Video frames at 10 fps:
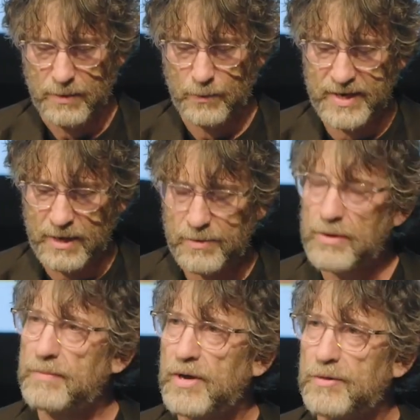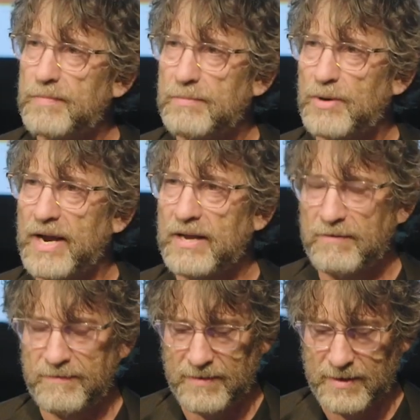We know you'll both be
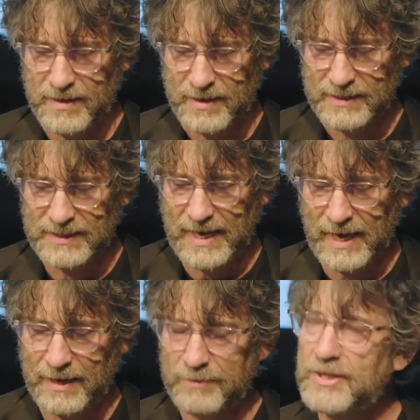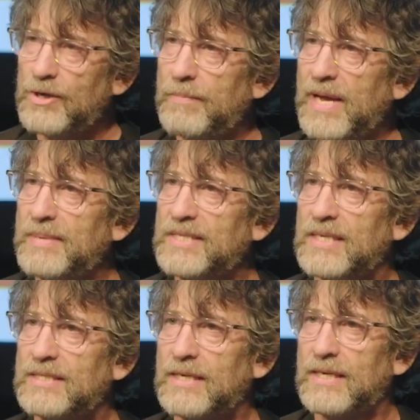brave. Say hello to your
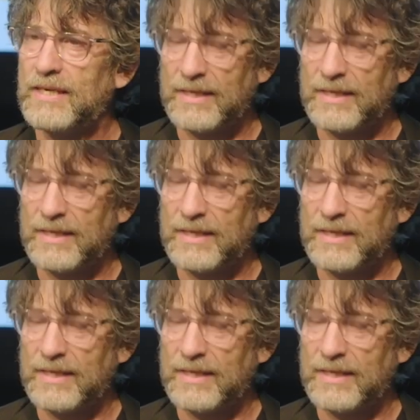babysitter.